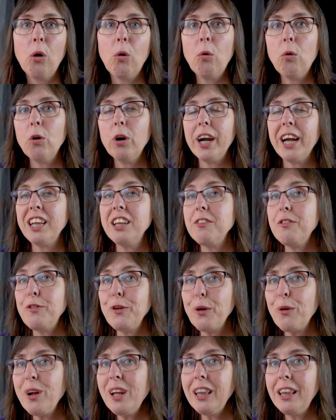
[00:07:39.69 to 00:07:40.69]
or at the
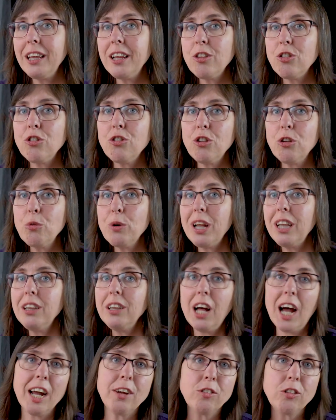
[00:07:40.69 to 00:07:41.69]
very least do a
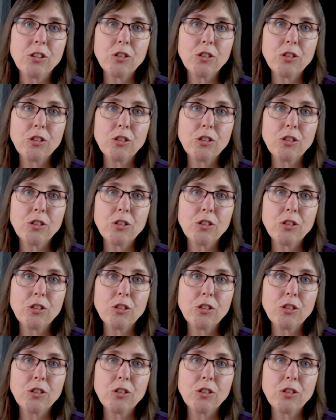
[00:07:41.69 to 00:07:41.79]
live